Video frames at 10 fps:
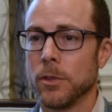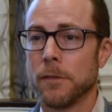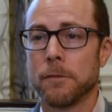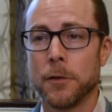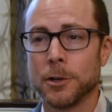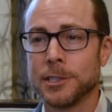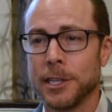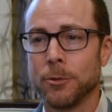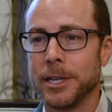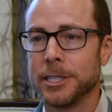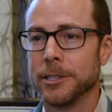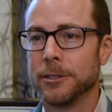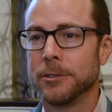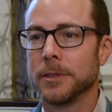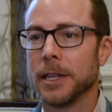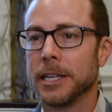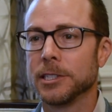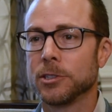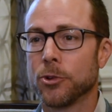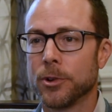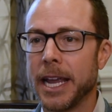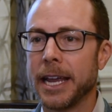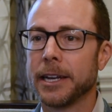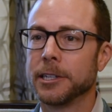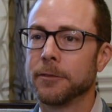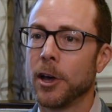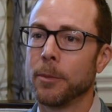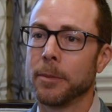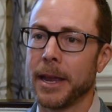the first thing we do is create a development